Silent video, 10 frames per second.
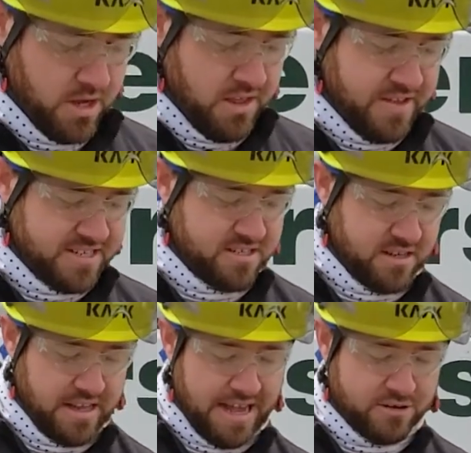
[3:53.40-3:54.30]
This
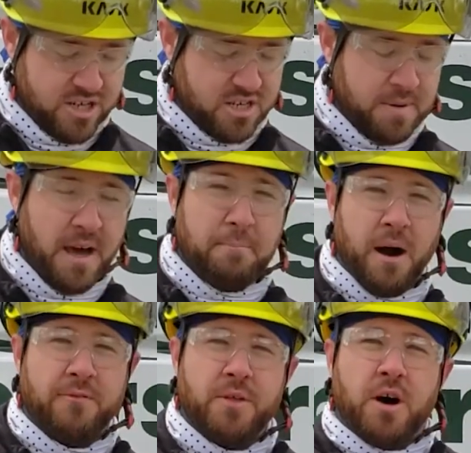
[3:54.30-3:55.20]
allows us to be
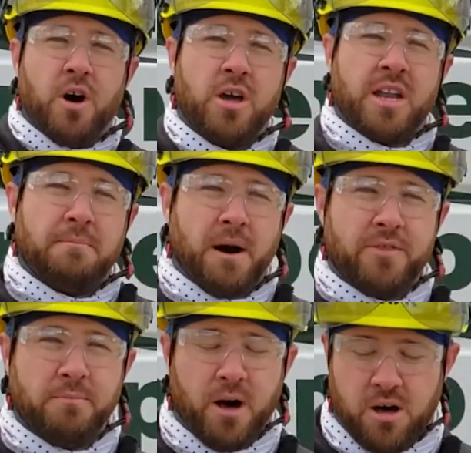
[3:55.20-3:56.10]
above the hook and above the
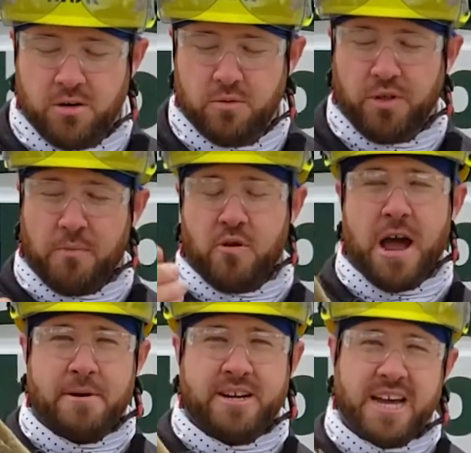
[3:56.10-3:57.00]
ball with our
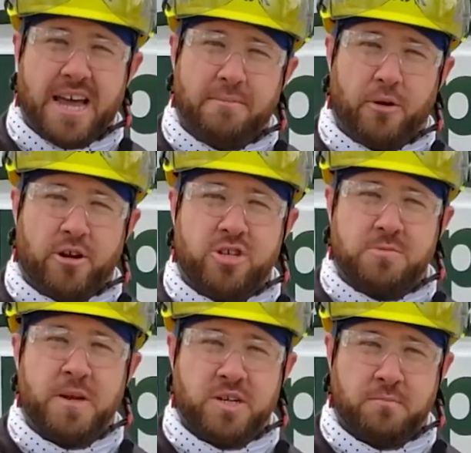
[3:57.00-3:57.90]
primary tie-in point, our
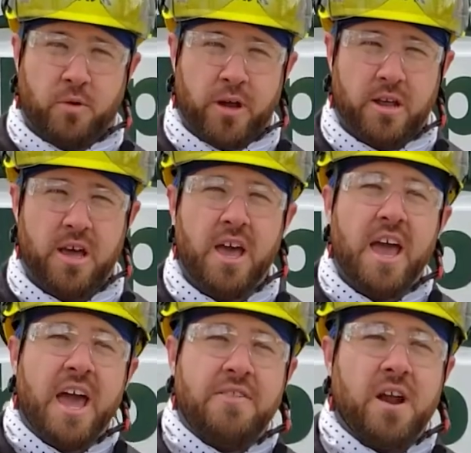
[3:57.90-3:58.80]
suspension point.
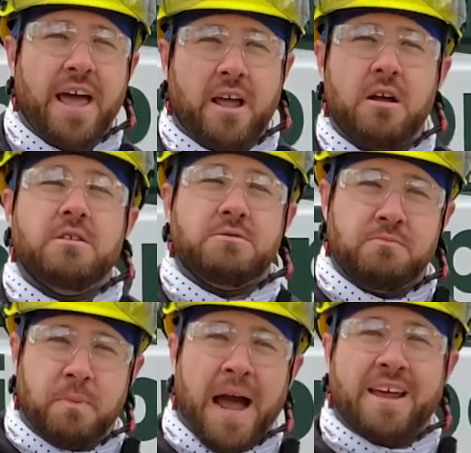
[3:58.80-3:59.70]
And then like
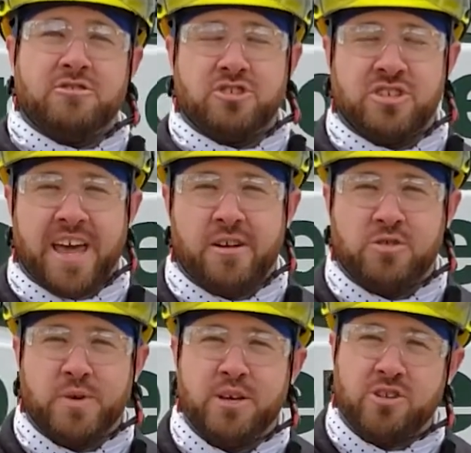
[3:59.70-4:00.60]
by industry standards,
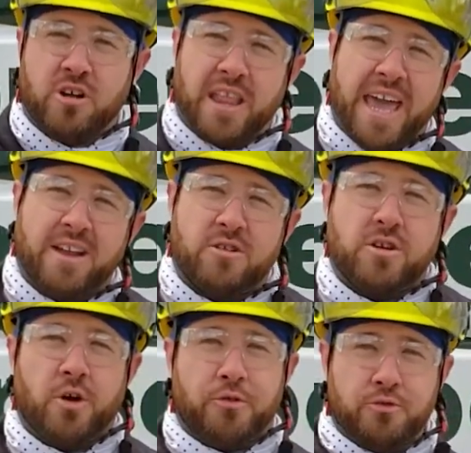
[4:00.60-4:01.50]
we use our lanyard to
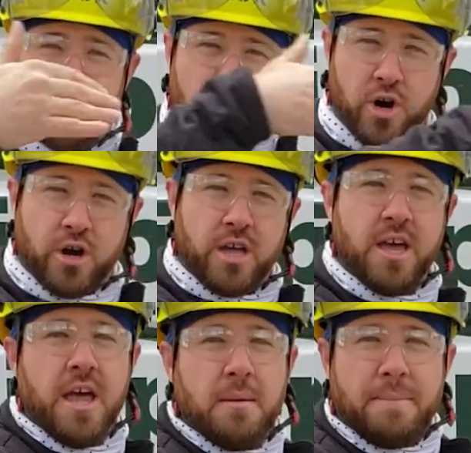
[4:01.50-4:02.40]
go through the hook
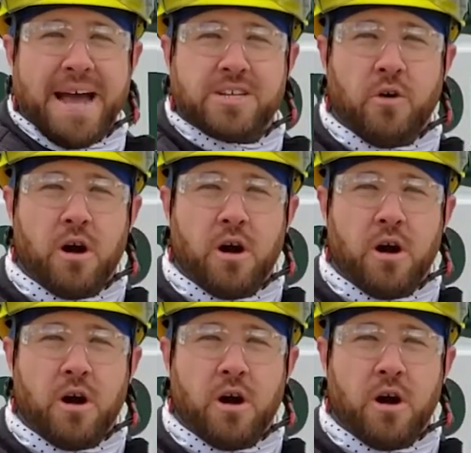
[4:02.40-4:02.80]
back to our